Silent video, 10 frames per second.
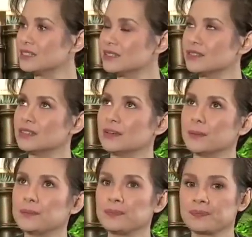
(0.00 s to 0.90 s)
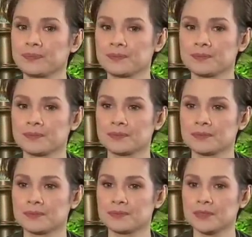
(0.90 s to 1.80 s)
It's
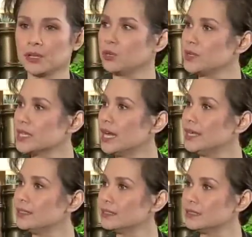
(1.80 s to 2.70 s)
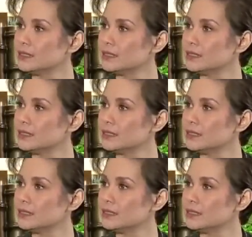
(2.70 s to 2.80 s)
not always kind.